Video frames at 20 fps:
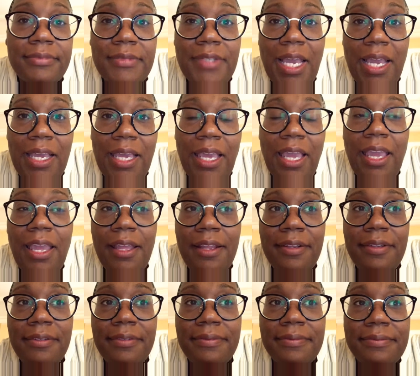I
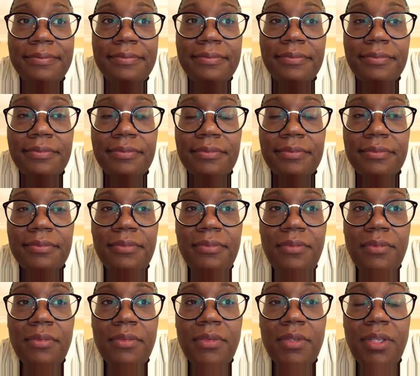can,
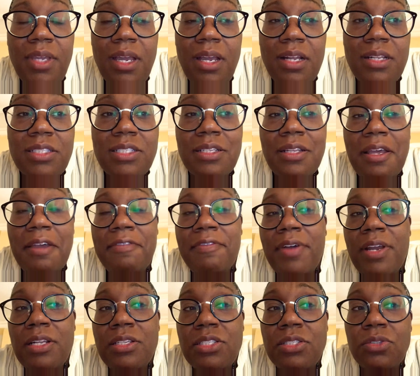until I
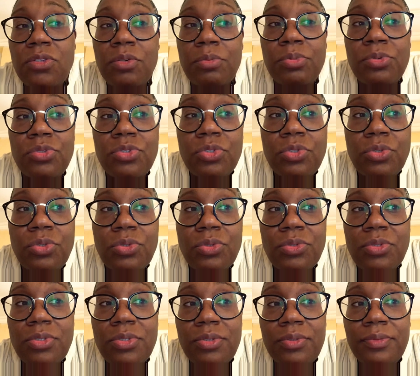find suitable
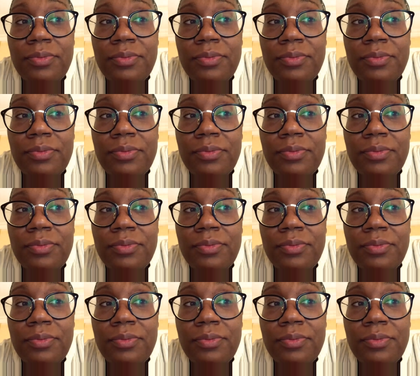schools.